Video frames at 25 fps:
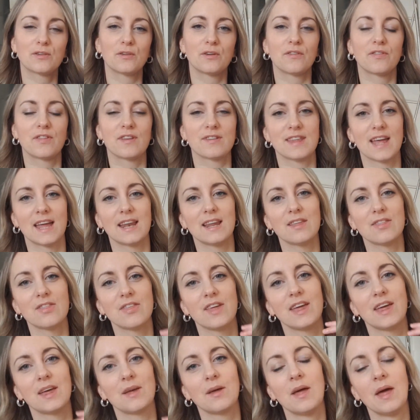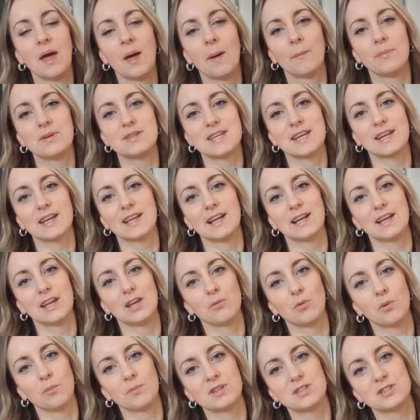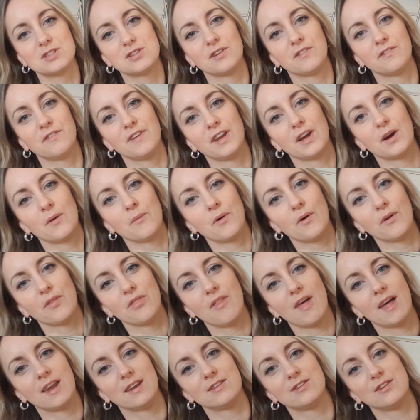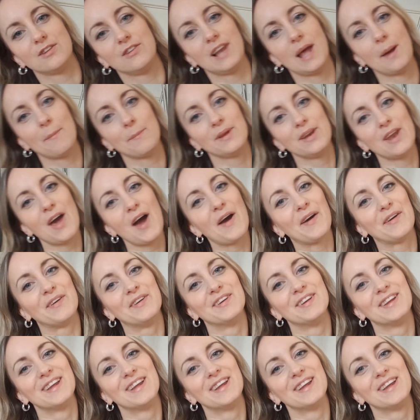or if there's anything particularly you want me to do a video on, then do let me know.